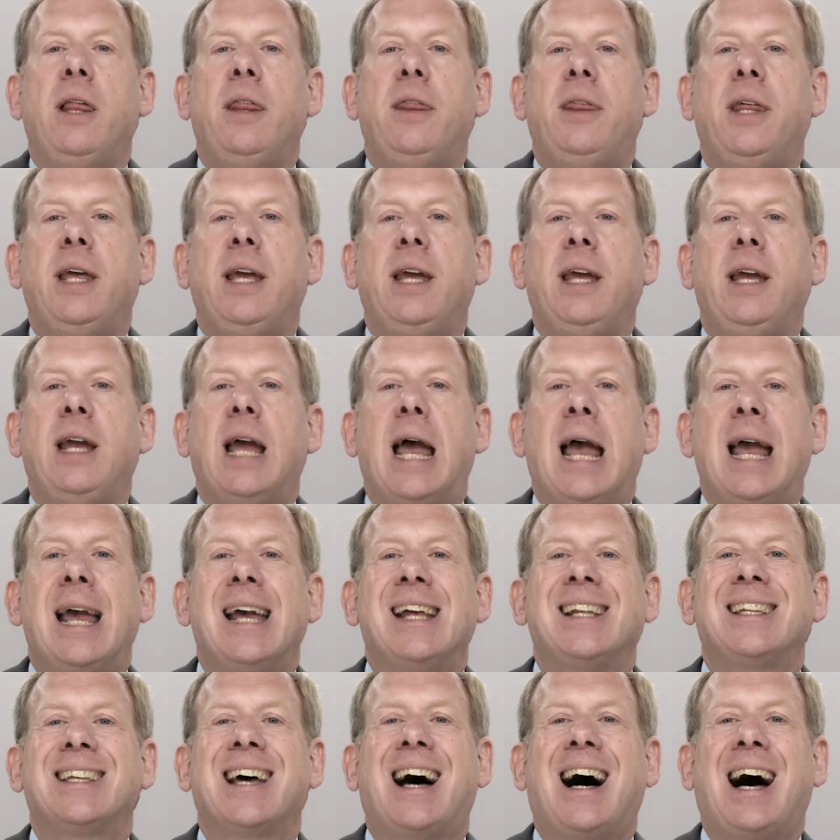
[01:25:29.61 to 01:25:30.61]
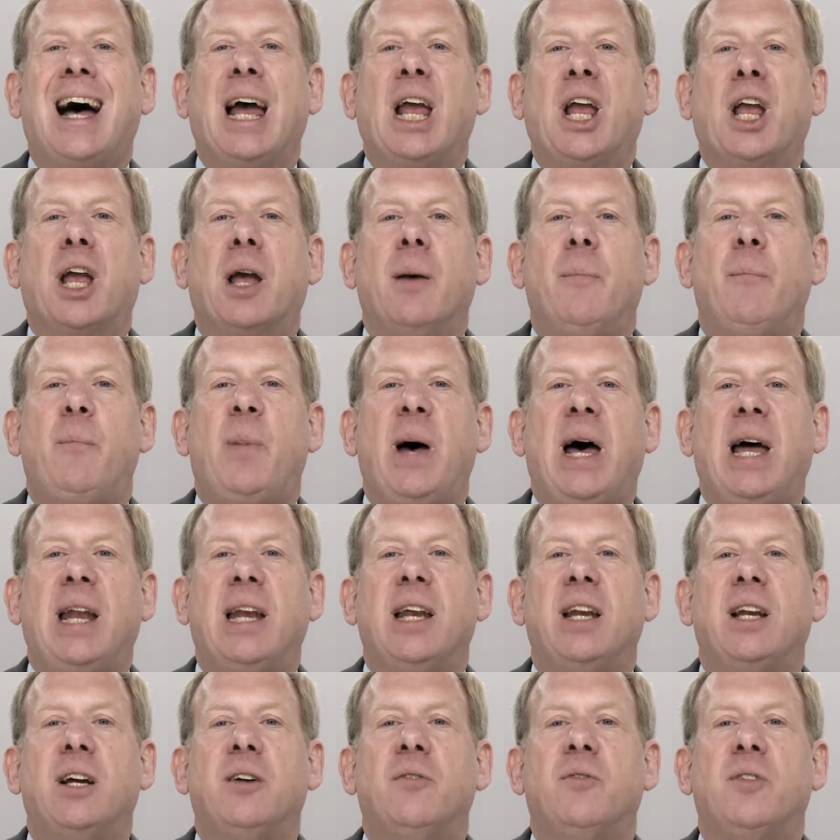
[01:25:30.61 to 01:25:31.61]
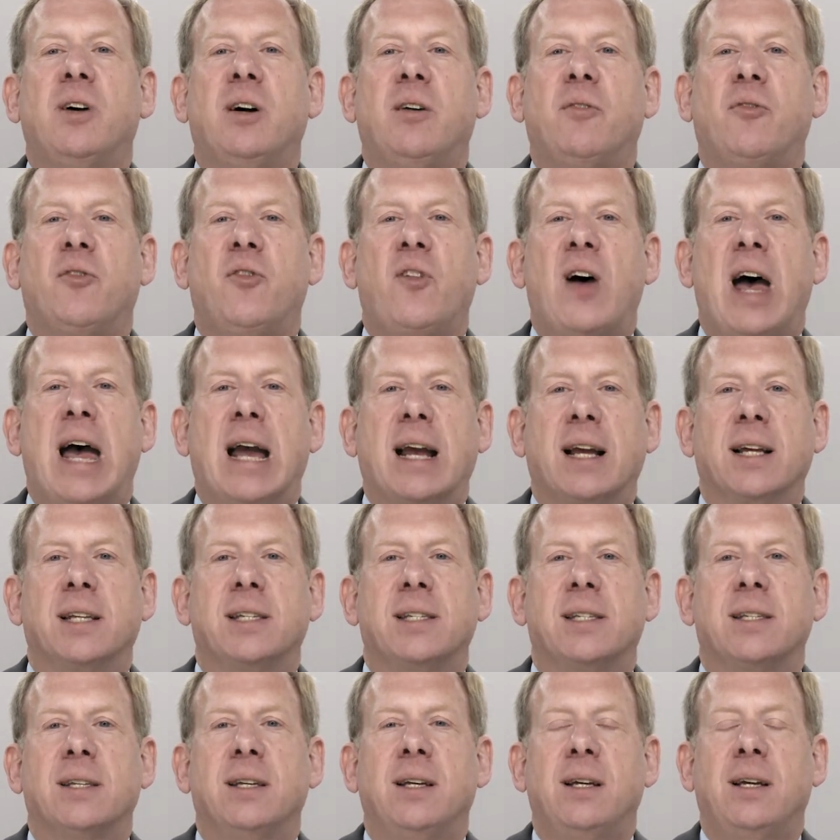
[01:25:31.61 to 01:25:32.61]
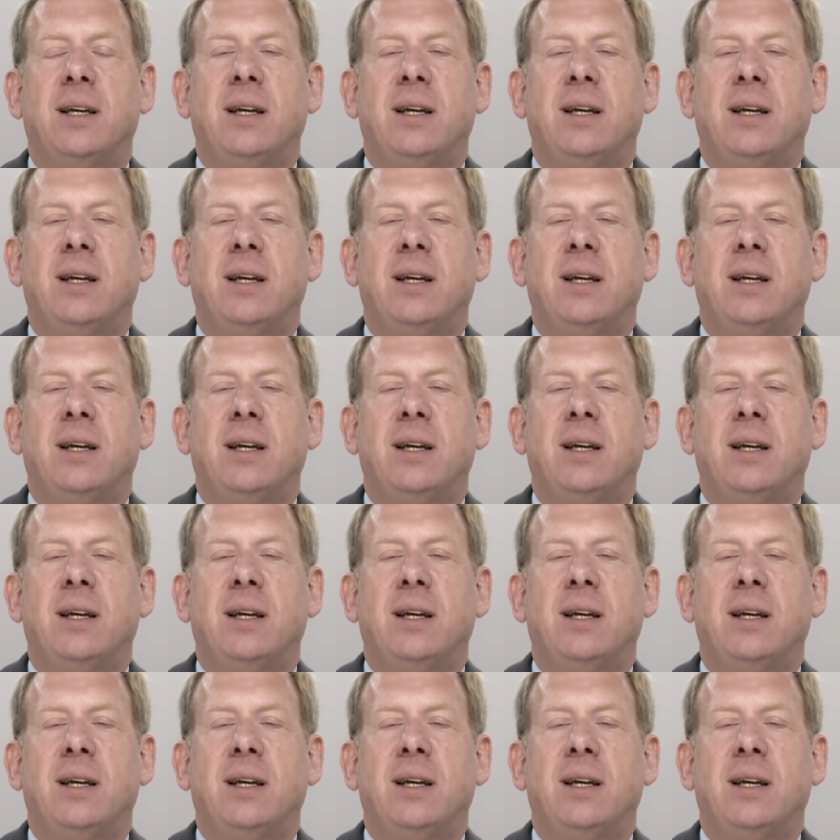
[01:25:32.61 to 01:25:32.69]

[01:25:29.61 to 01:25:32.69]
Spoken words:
the anti-competitive effects.